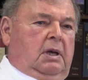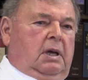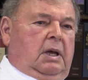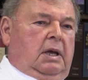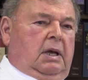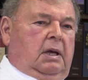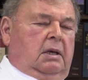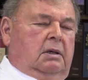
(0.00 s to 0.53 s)

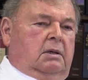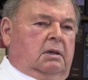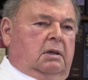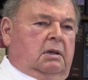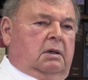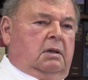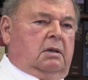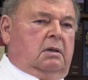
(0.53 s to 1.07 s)
and
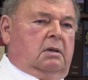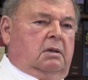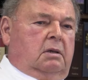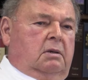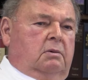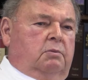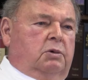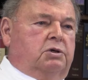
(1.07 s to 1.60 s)
uh,
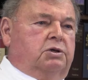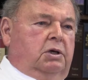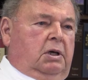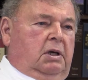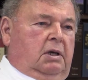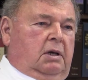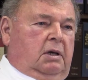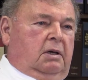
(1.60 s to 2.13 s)

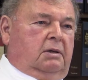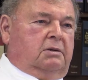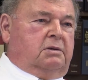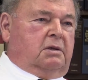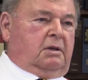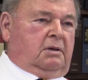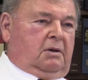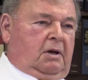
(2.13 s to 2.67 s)
machine guns,
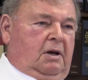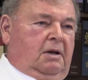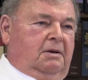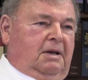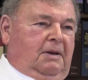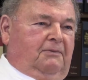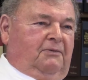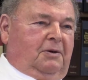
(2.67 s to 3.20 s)
and not
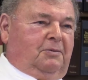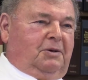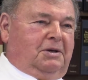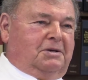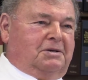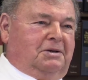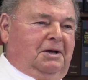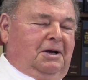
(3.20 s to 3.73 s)

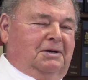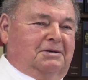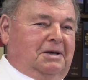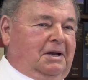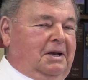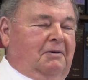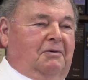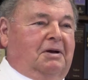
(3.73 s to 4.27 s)
amphibious ducks. I
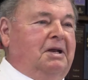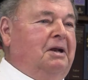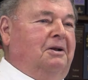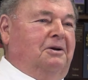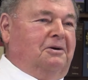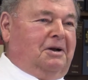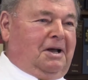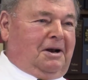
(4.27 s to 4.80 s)
never did
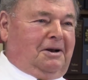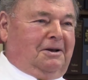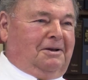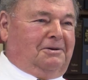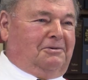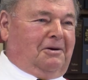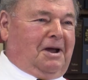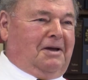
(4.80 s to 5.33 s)
learn how to
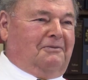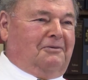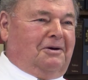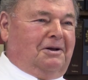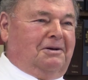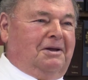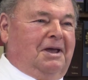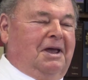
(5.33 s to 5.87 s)
drive one,